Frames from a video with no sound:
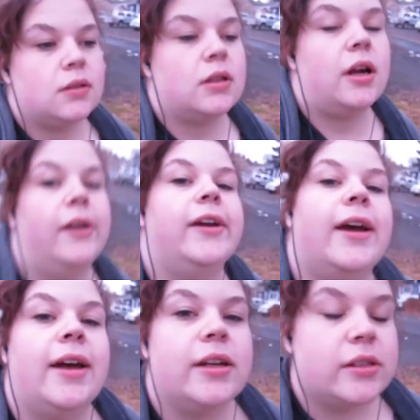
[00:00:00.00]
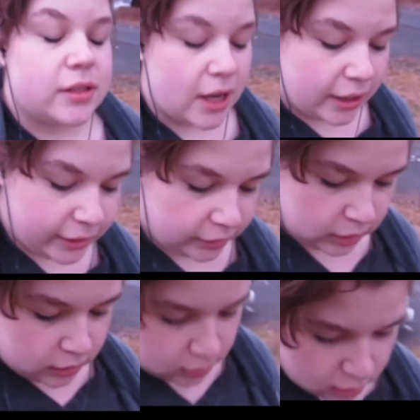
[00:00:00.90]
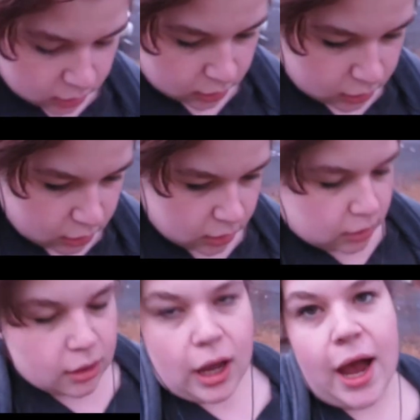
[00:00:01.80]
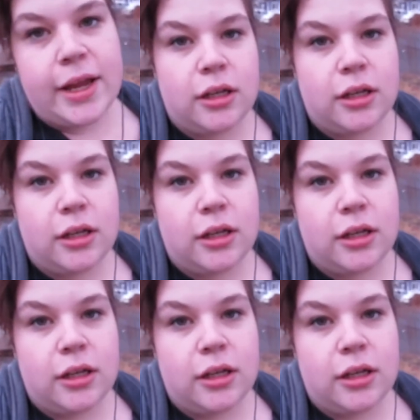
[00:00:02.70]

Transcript: Sorry guys, I I